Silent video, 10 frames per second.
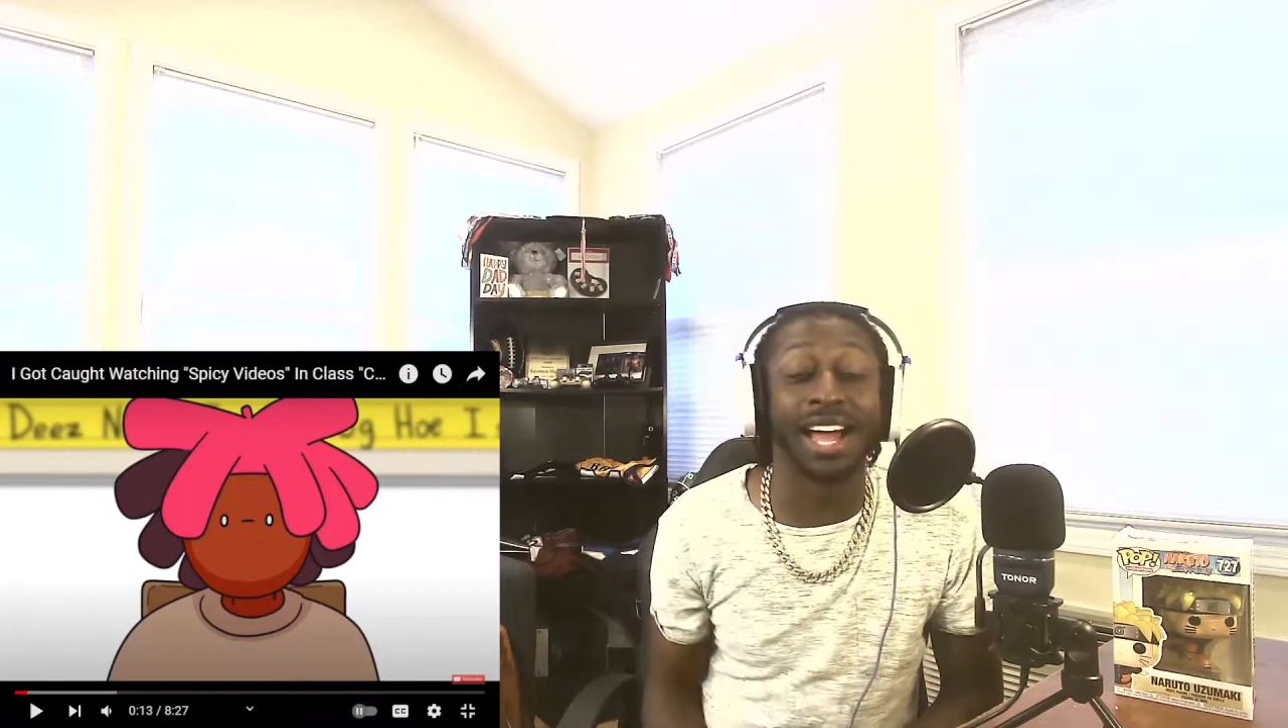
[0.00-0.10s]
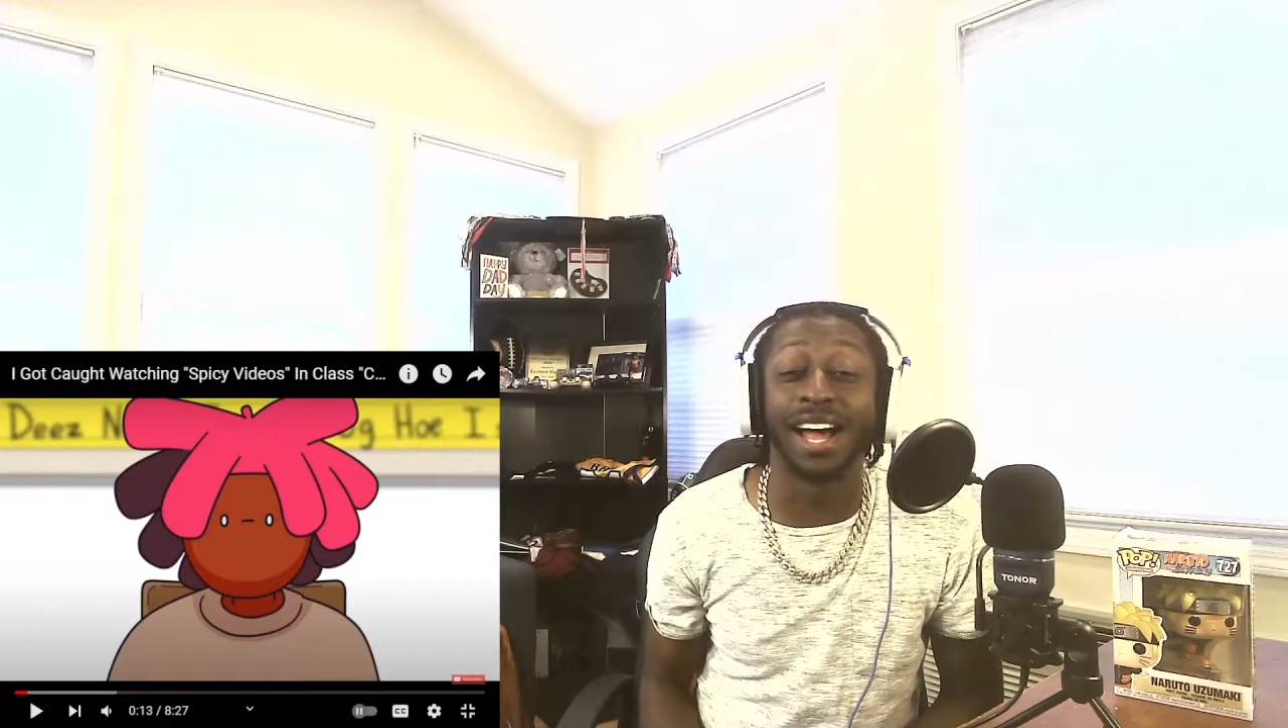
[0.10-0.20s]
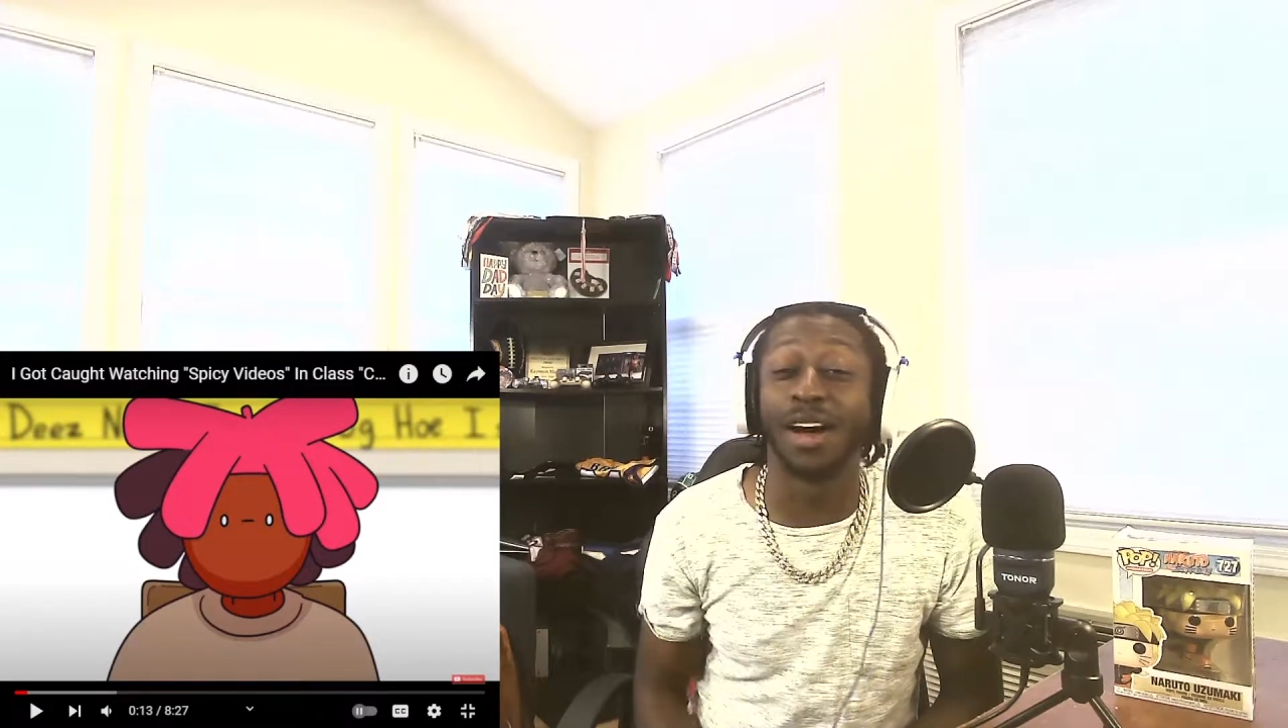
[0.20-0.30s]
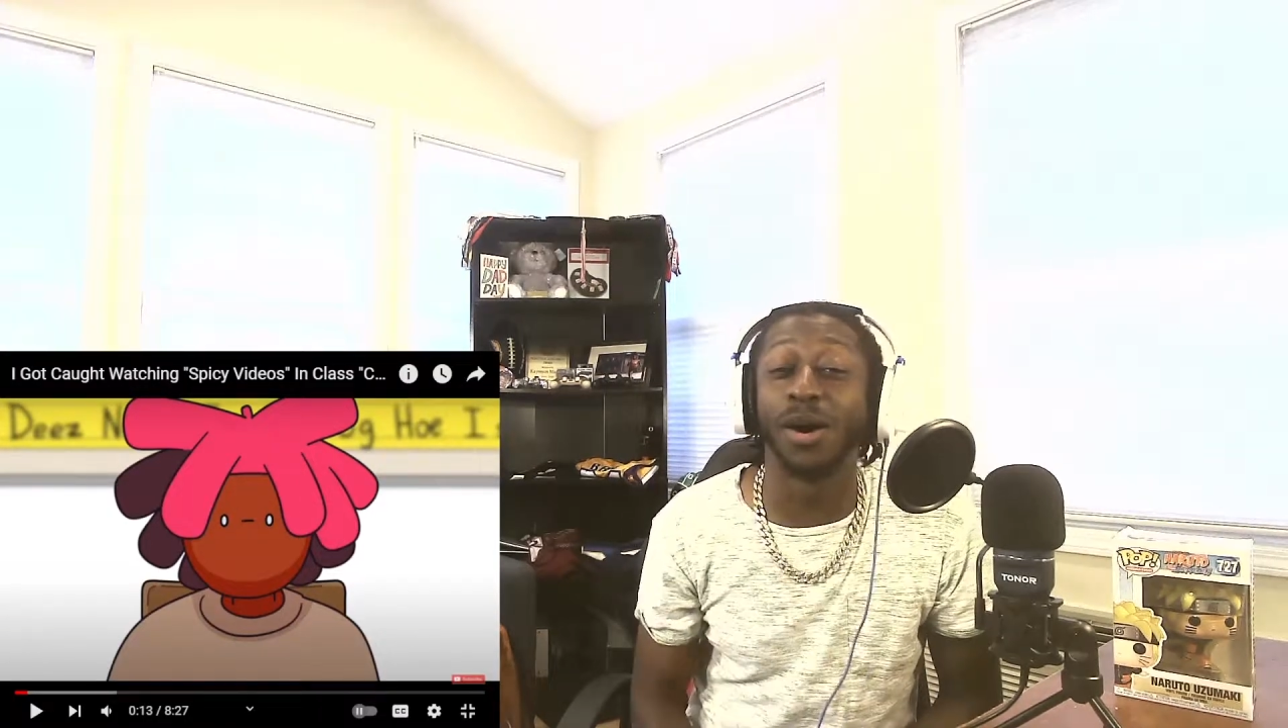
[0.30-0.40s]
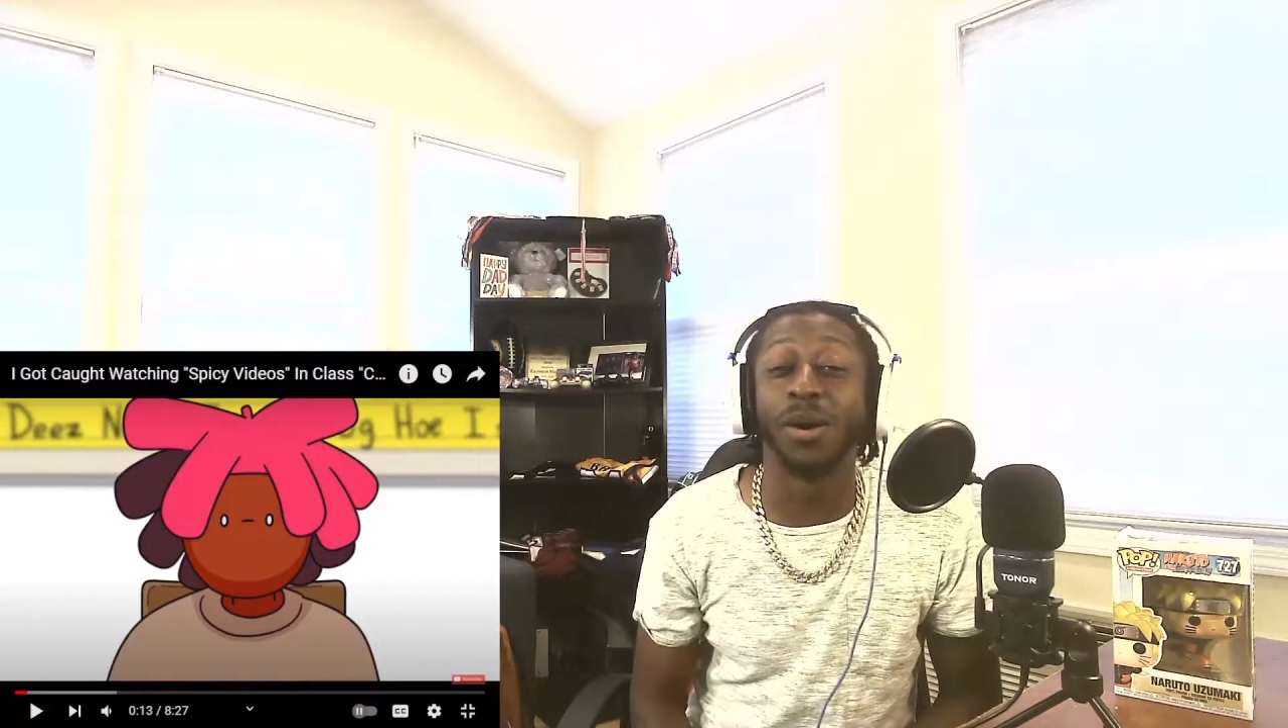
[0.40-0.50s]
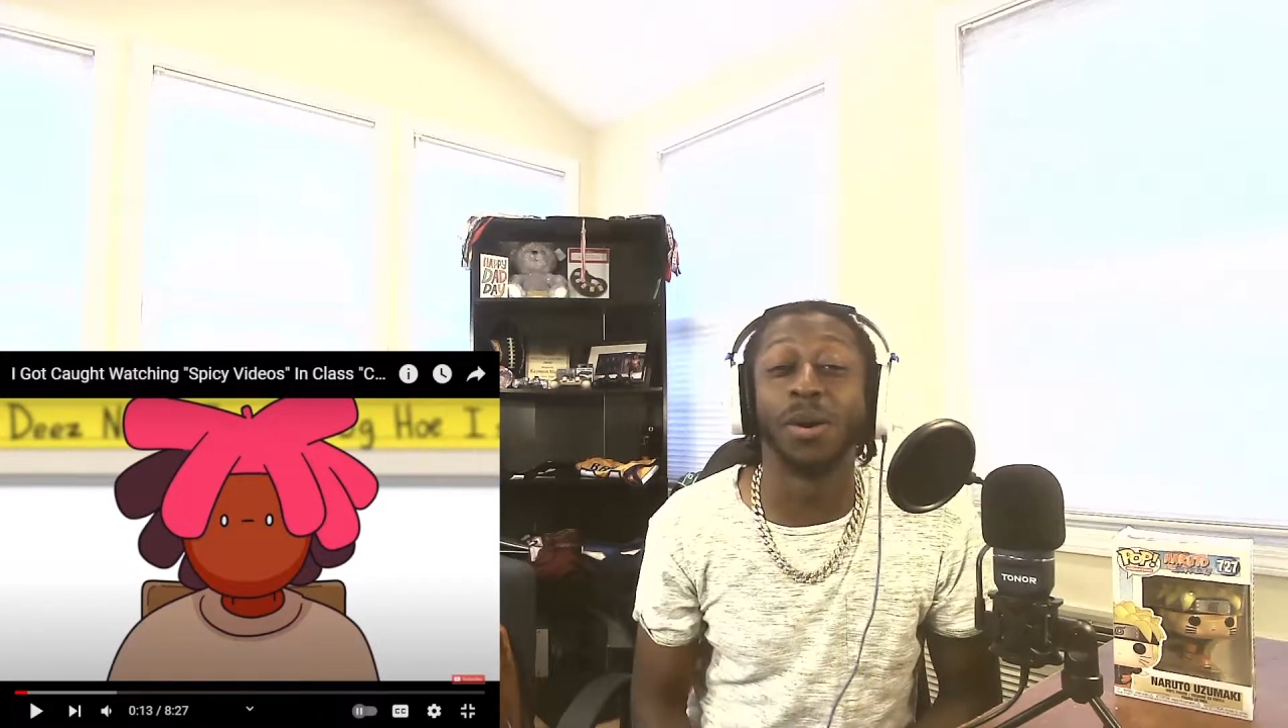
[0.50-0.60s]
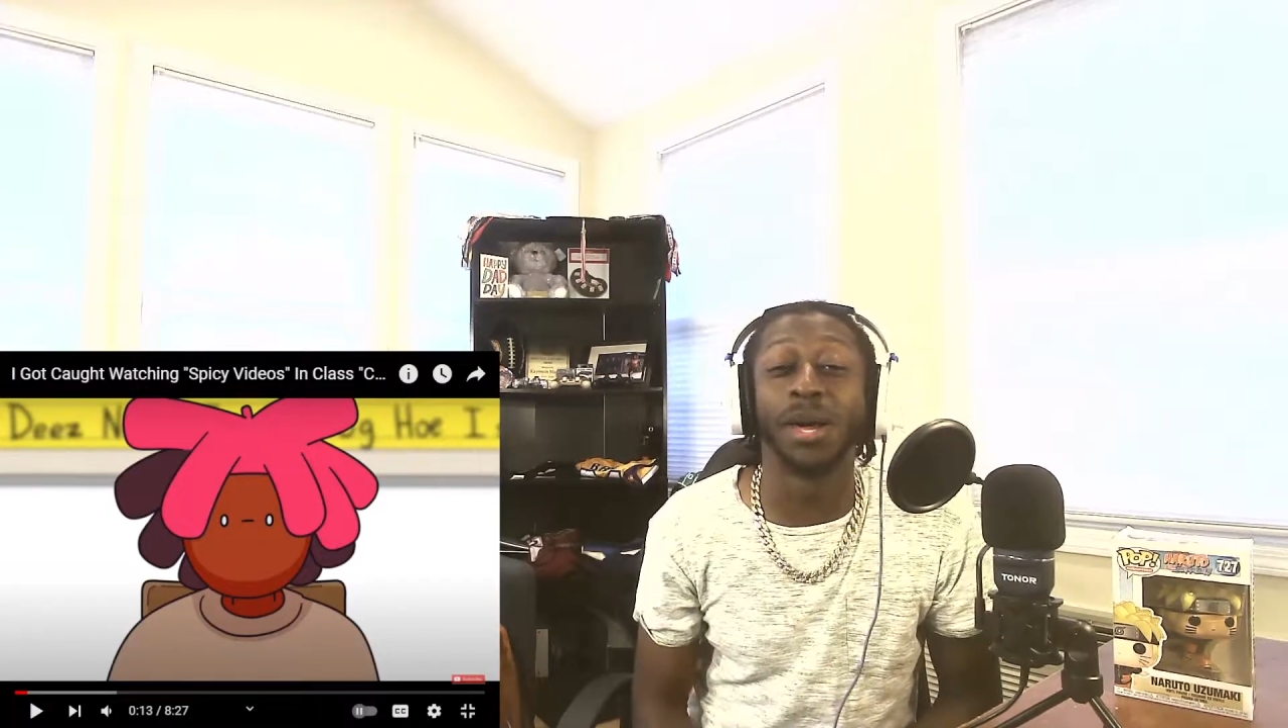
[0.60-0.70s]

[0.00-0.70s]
Oh,